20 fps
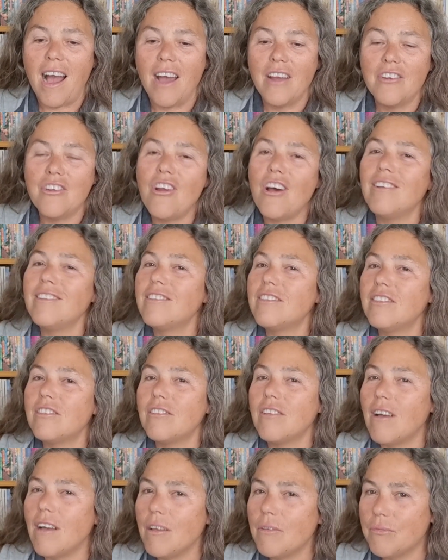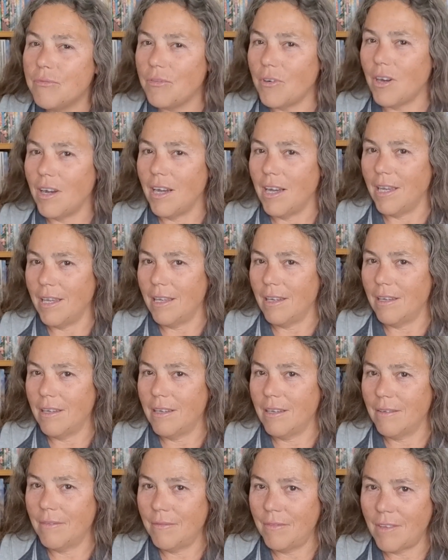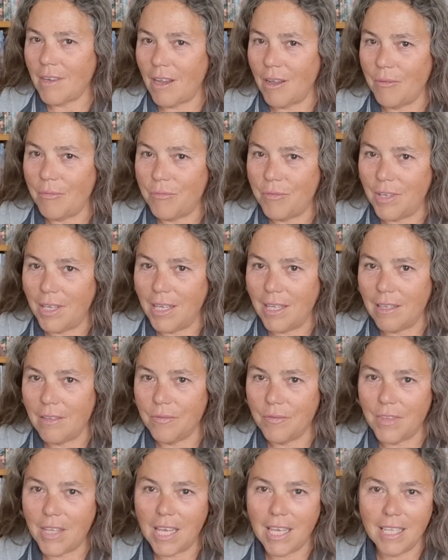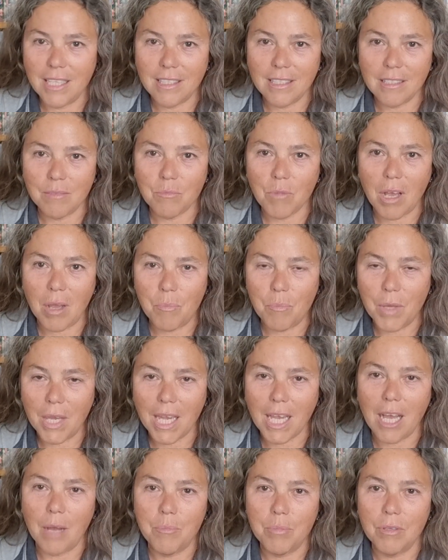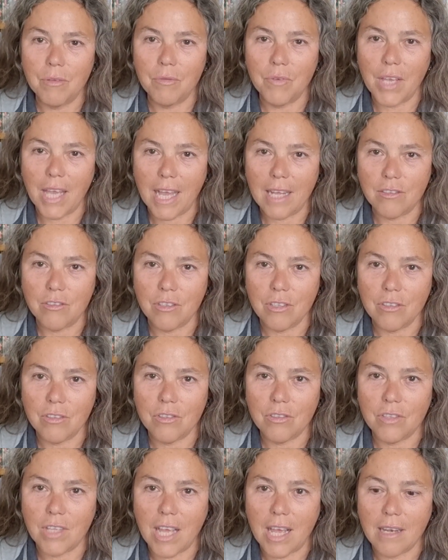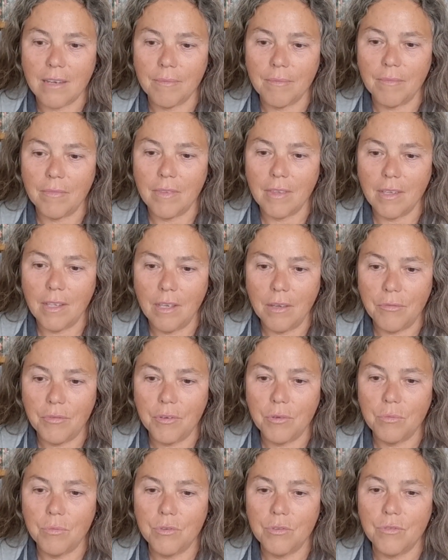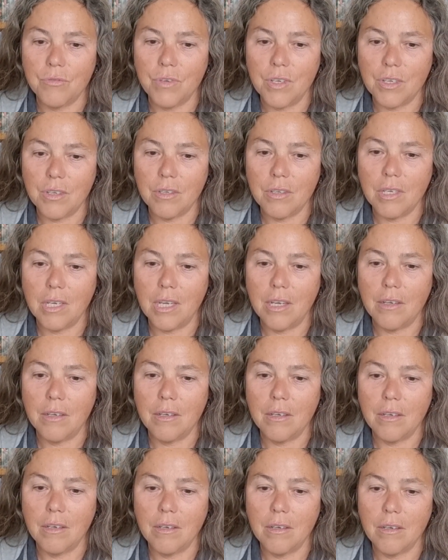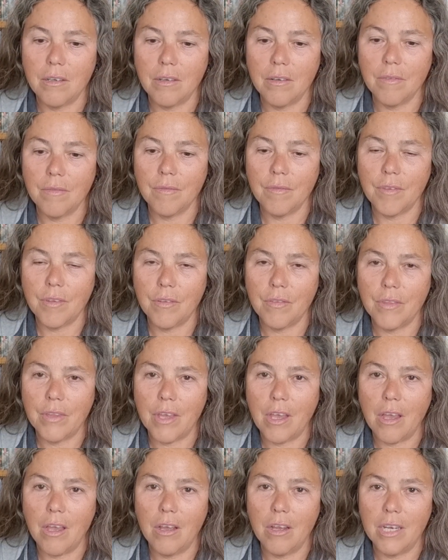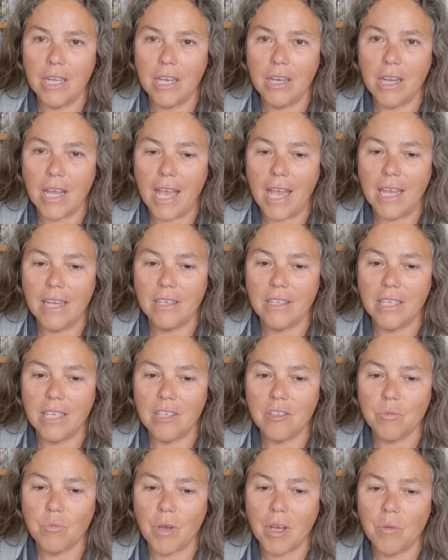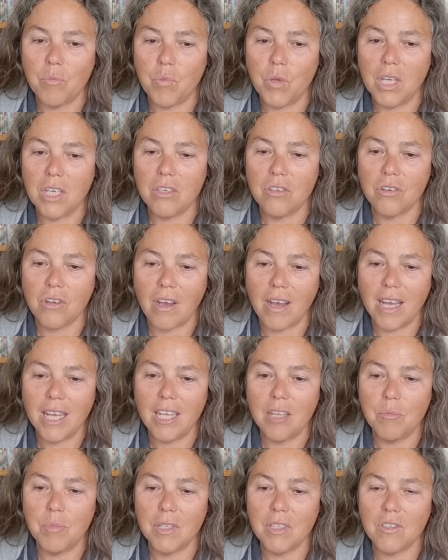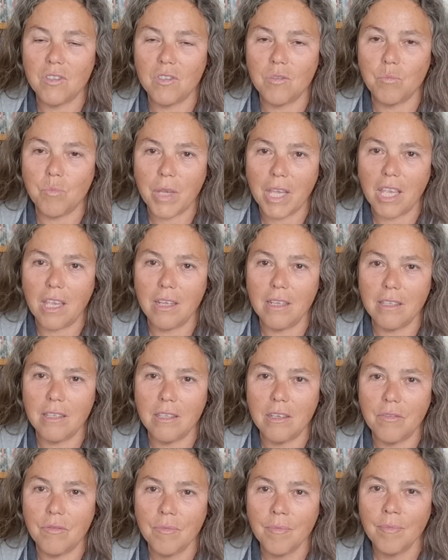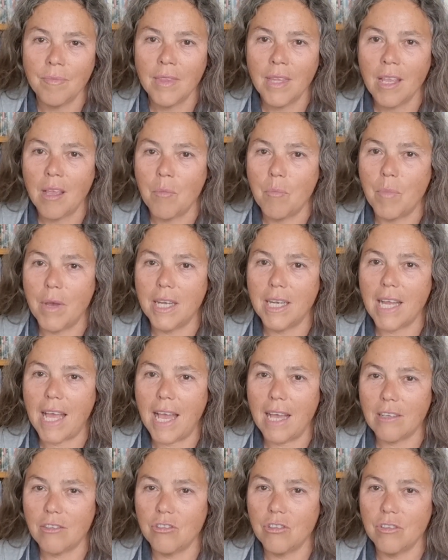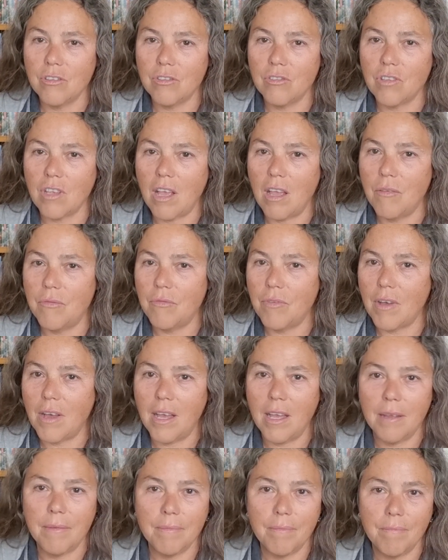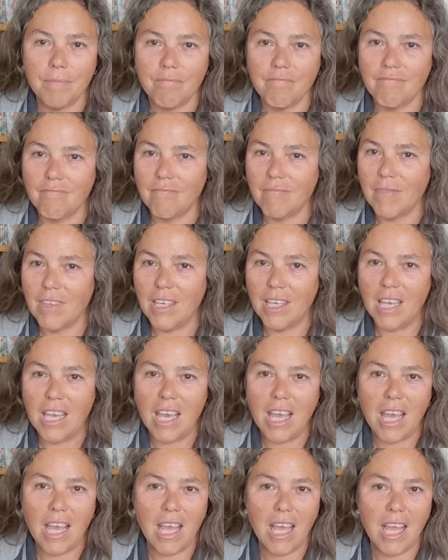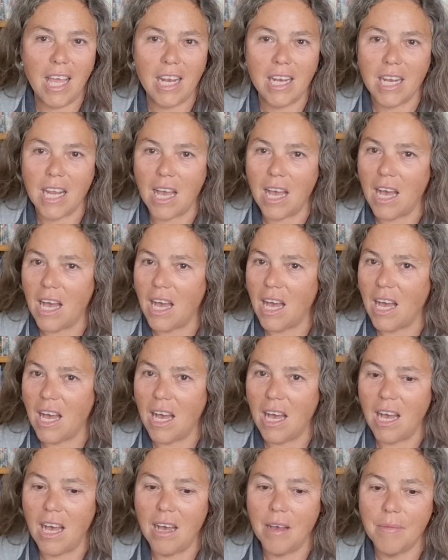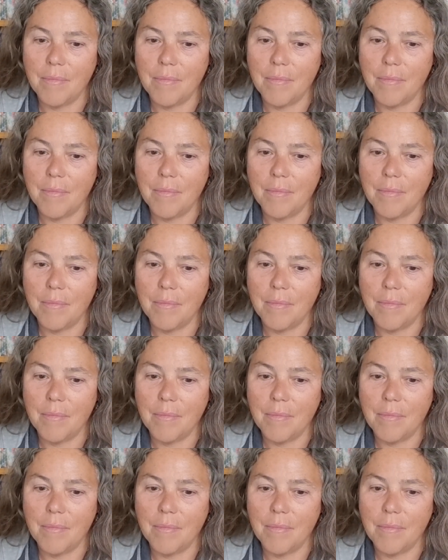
Not sci-fi, I feel. There might be a couple of gadgets that, if it was written in the early 80s, might be a tiny bit speculative, but actual sci-fi, yeah, nah.